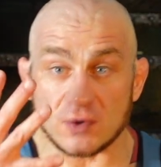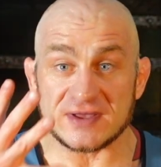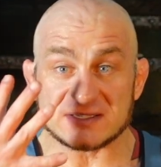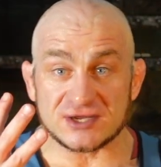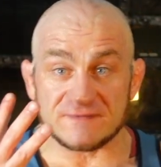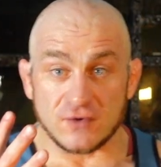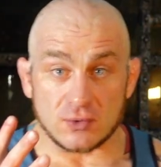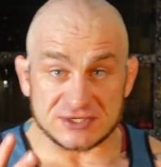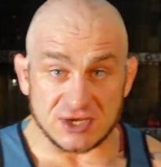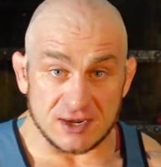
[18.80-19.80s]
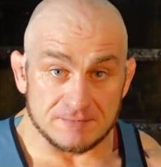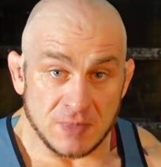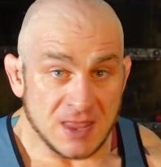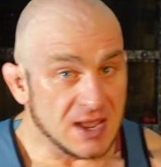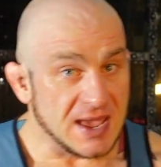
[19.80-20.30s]
things you can focus on.
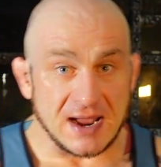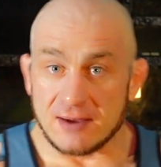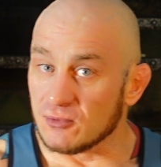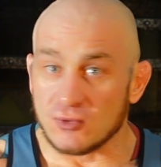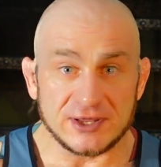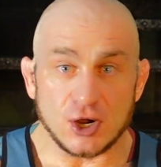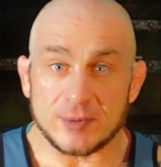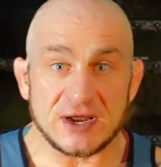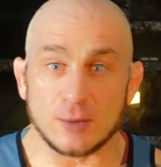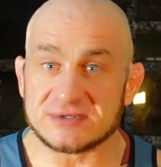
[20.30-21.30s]
And I really hope it helps.